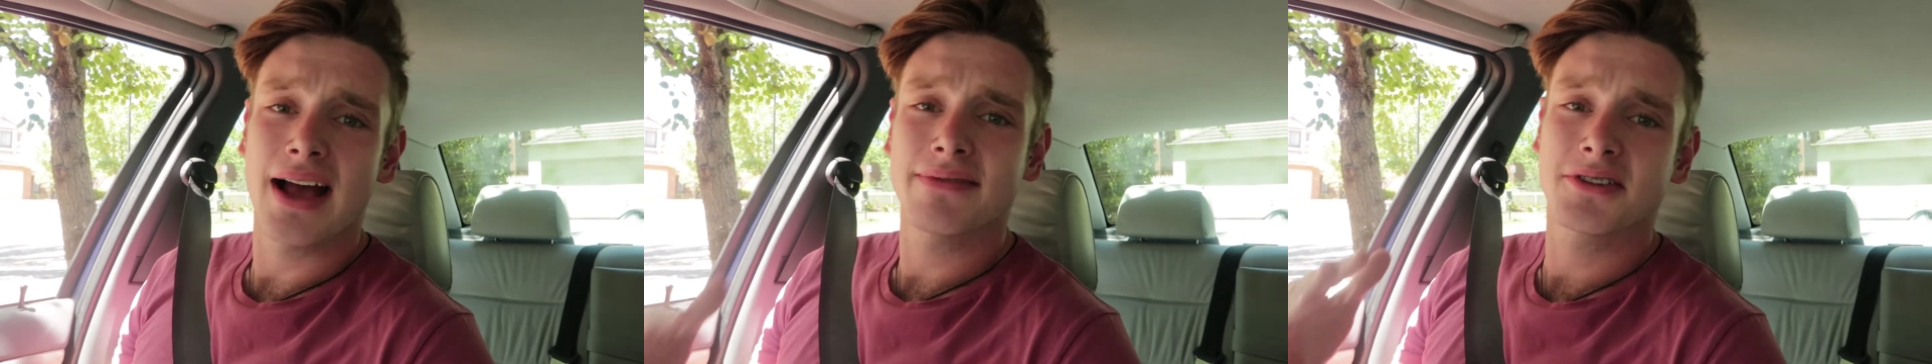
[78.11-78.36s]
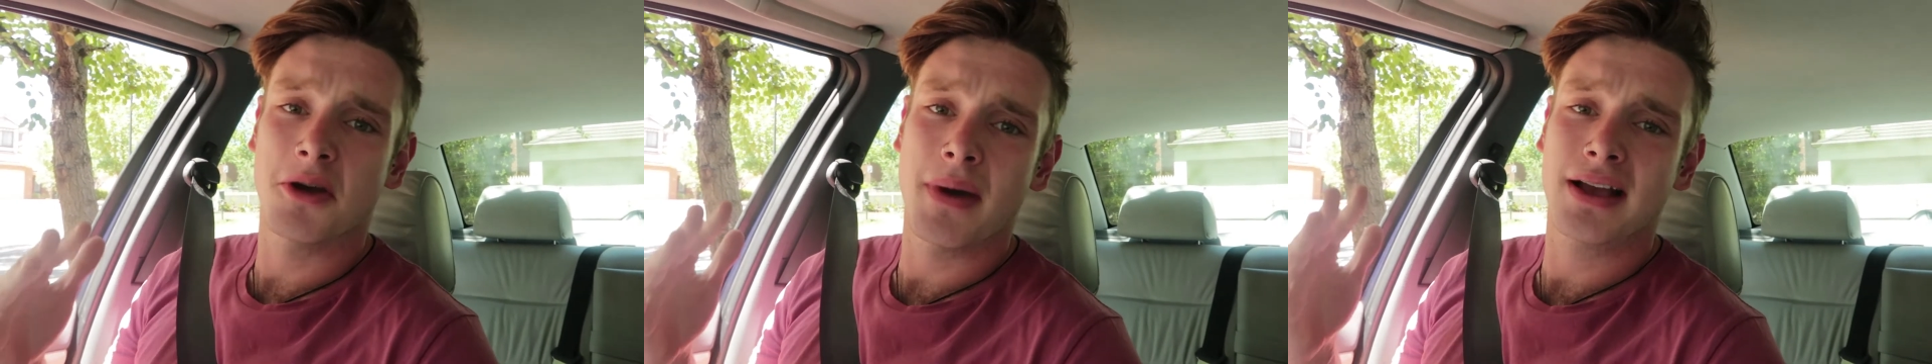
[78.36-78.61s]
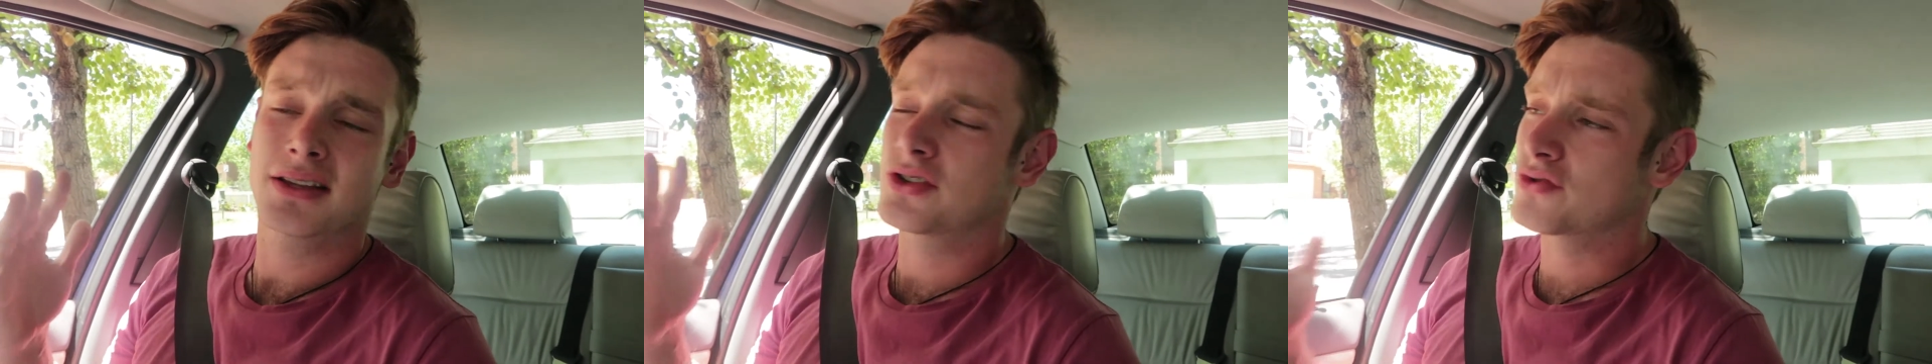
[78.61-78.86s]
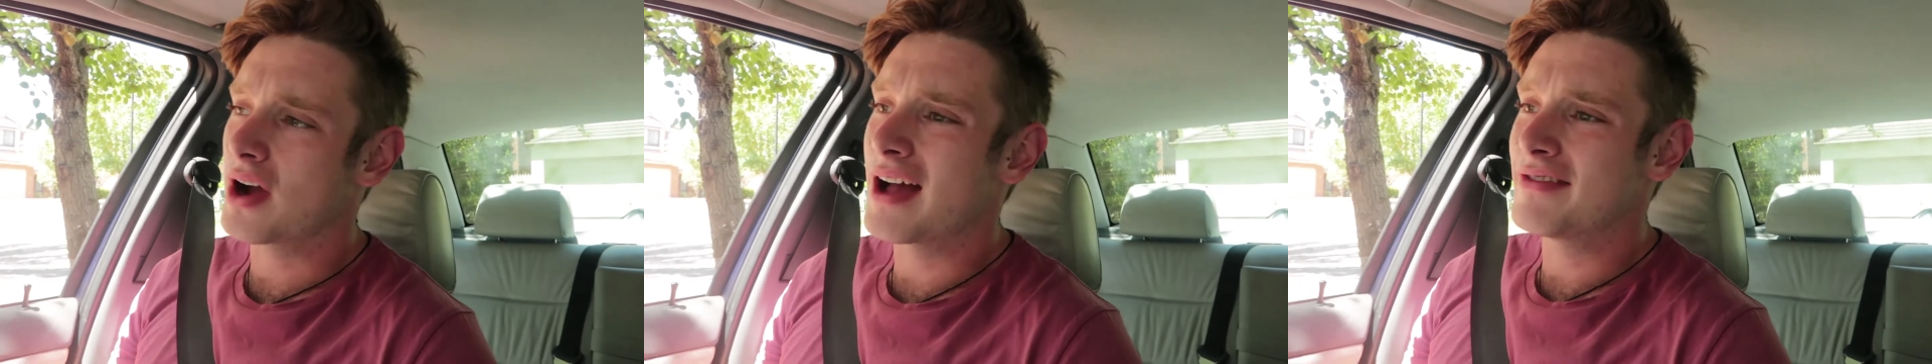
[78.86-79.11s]
have to go back to
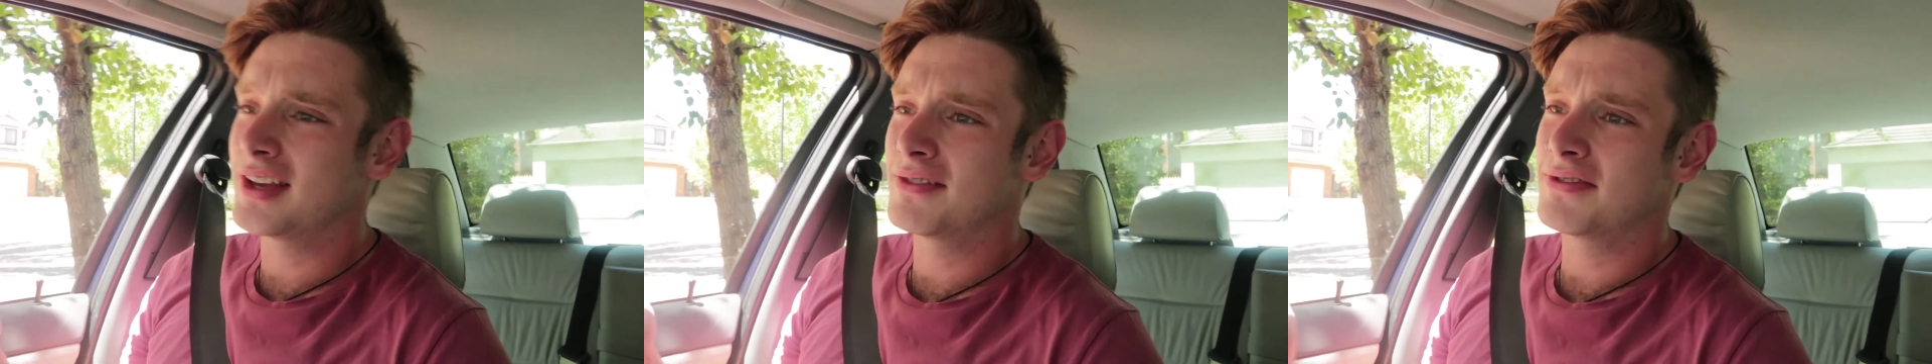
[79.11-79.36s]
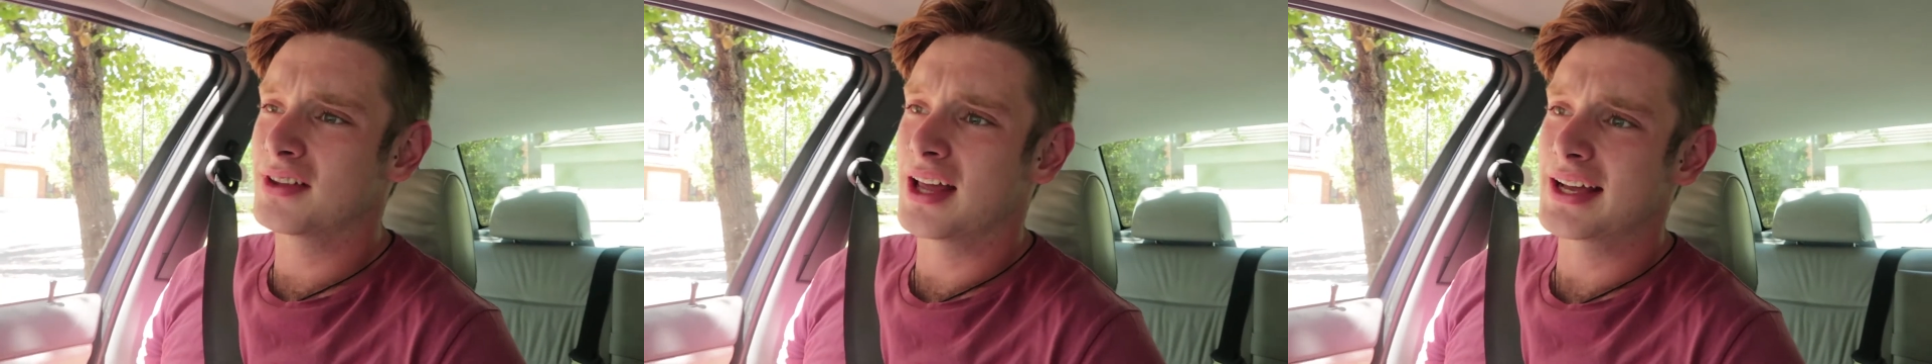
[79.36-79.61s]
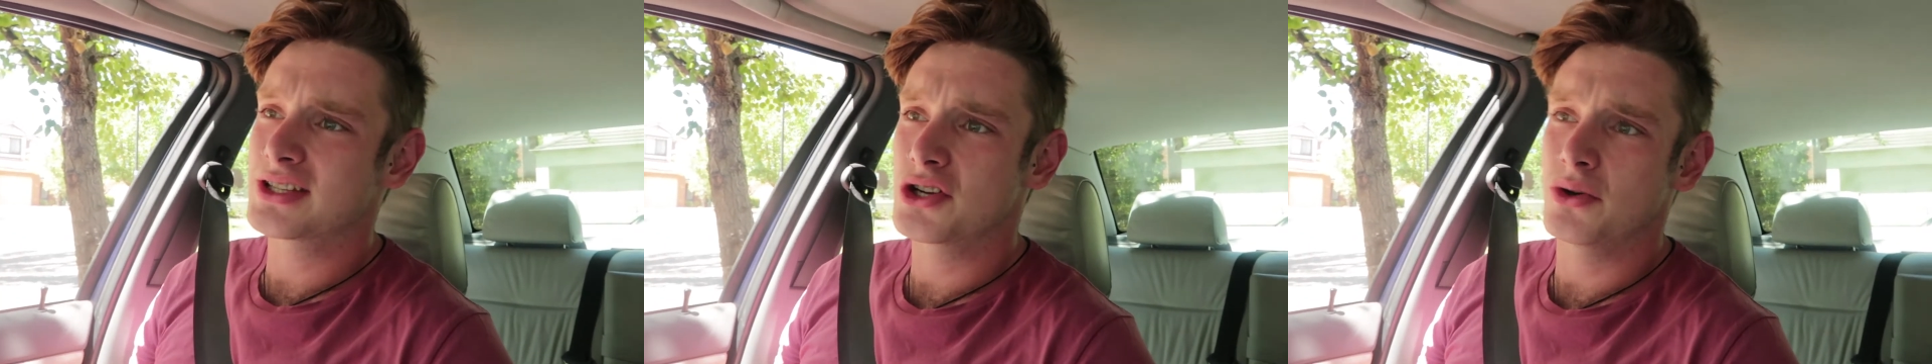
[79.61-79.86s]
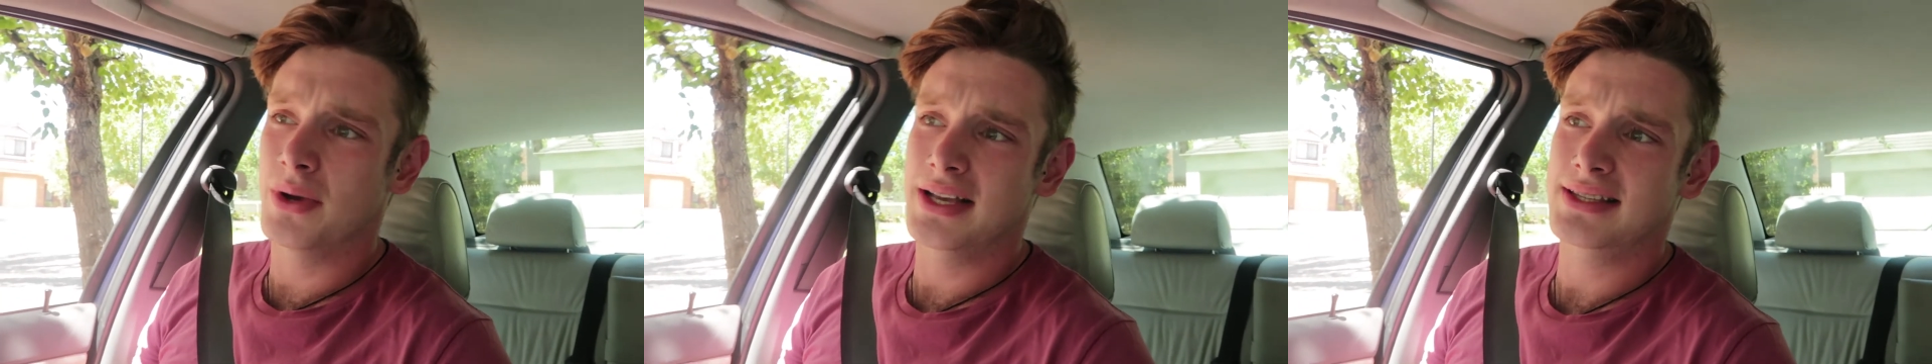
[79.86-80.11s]
driving for like
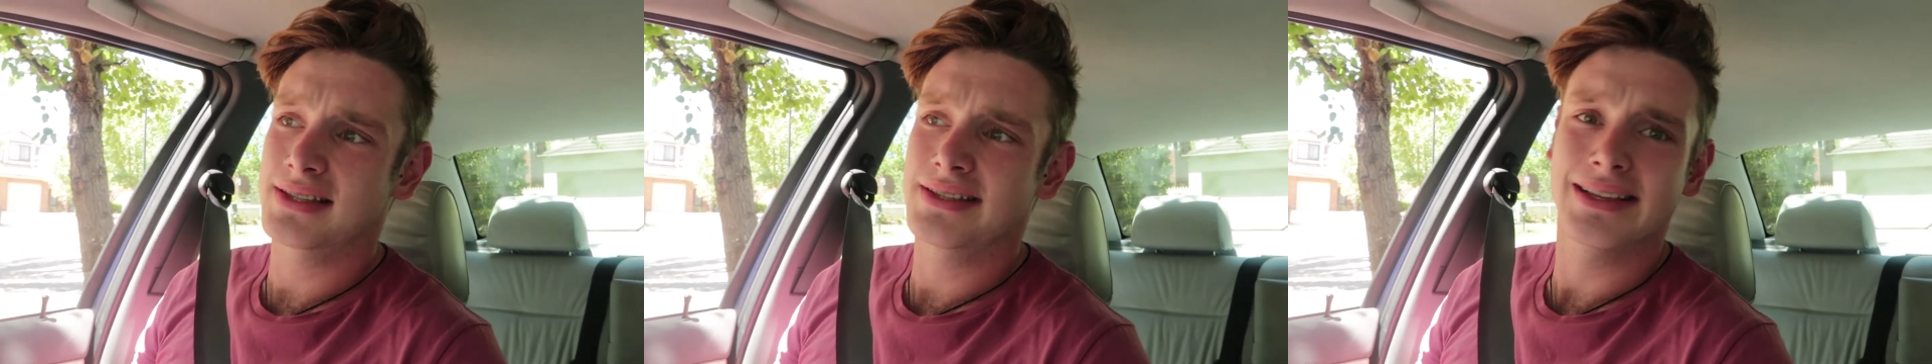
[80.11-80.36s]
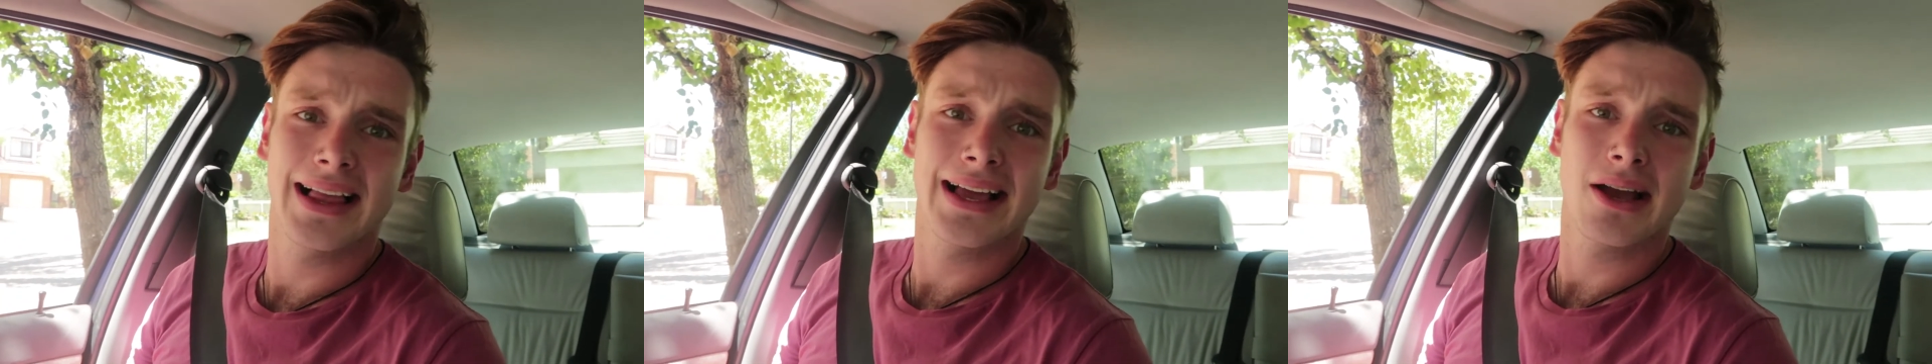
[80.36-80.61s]
two weeks until I